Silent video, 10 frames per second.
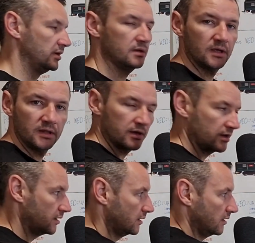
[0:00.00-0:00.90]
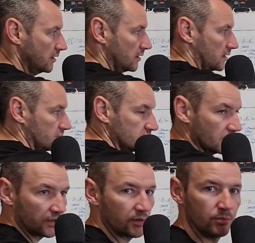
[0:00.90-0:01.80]
and that gives you a
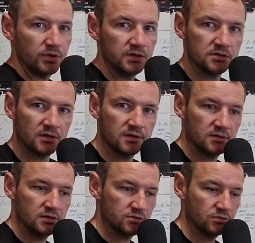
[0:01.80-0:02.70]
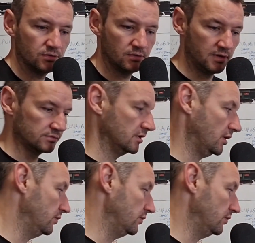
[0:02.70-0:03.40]
complete circuit that's through the rails. Now,